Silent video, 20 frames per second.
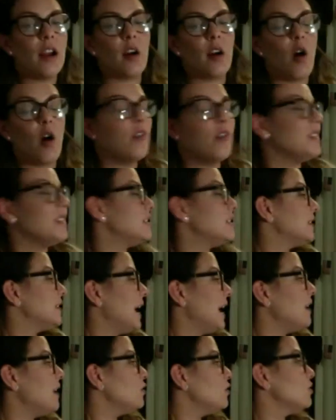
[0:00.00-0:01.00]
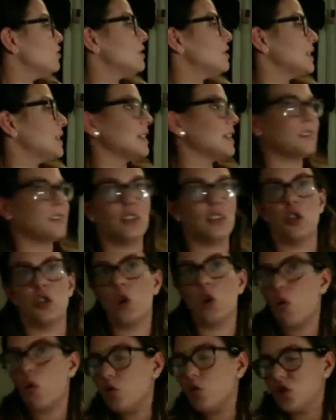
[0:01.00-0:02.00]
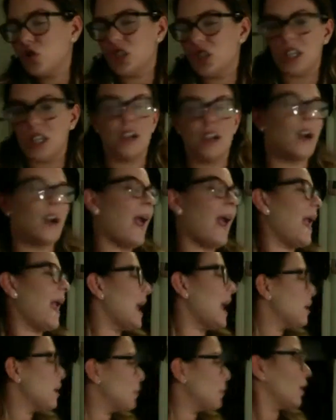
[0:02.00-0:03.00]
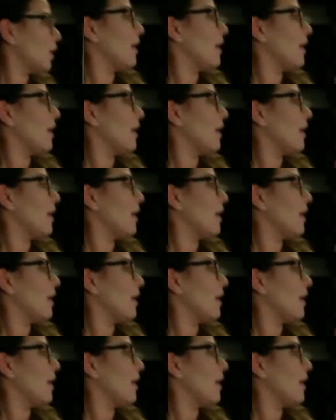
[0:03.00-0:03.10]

all these candlesticks, a doji, a hammer, a